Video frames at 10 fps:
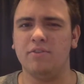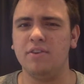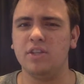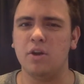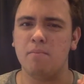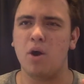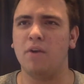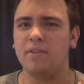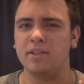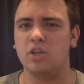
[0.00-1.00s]
As far as I know,
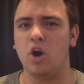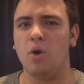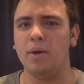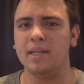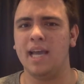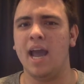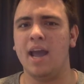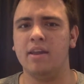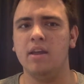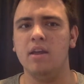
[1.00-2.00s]
Marvel has always had